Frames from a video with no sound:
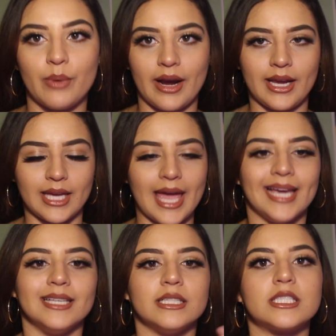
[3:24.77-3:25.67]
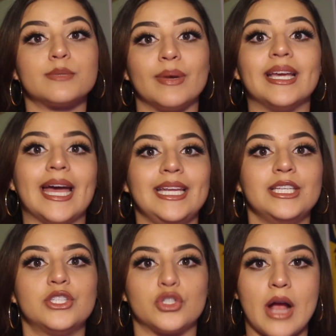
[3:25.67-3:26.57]
wearing a spaghetti
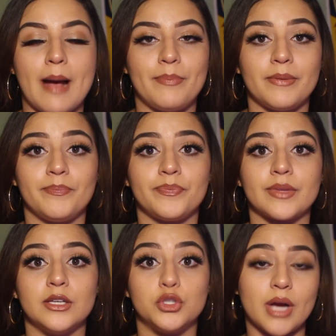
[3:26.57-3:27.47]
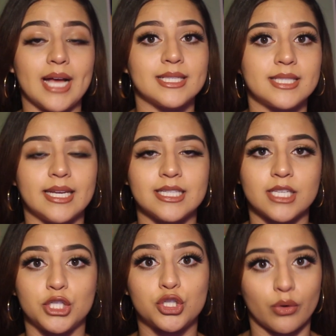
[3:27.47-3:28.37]
strap dress, and it's
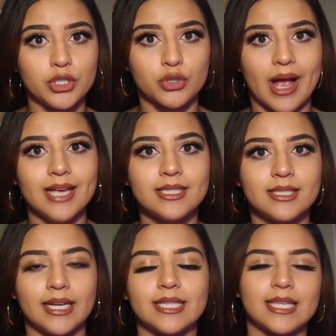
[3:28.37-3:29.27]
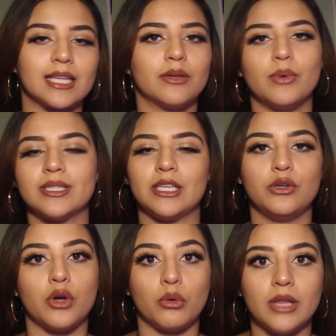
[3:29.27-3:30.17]
a short dress, and it's like the ones that
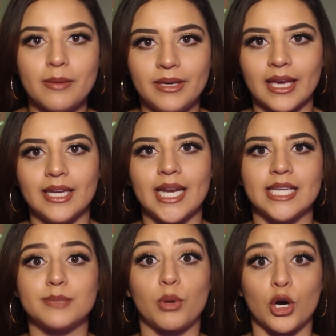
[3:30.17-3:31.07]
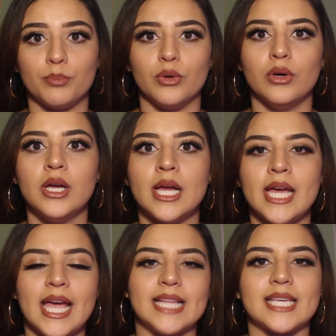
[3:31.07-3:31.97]
you go clubbing in, and it's purple.
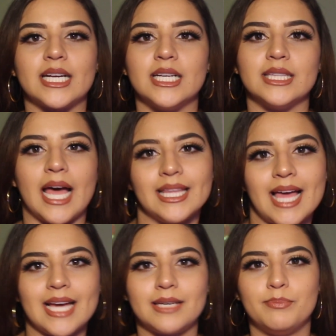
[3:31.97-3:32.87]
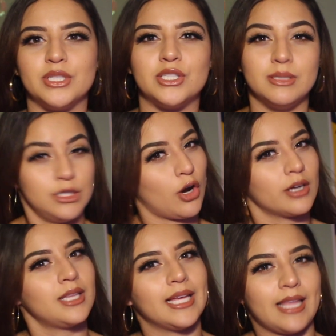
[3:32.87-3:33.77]
It's like a lilac, but
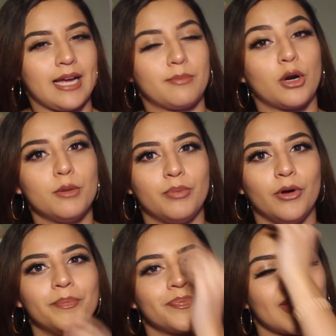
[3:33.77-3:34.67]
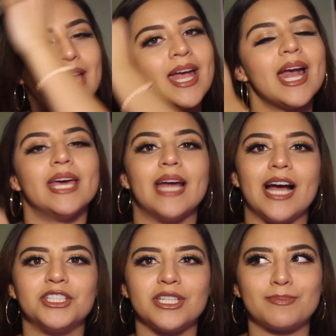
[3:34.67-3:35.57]
dark lilac purple. And
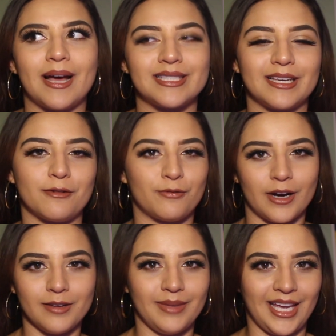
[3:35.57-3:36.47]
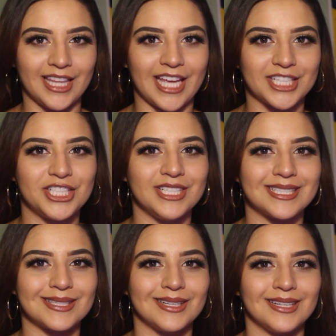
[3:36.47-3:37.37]
as she's passing in front of me, like
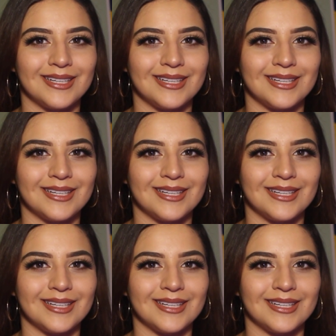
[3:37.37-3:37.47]
she's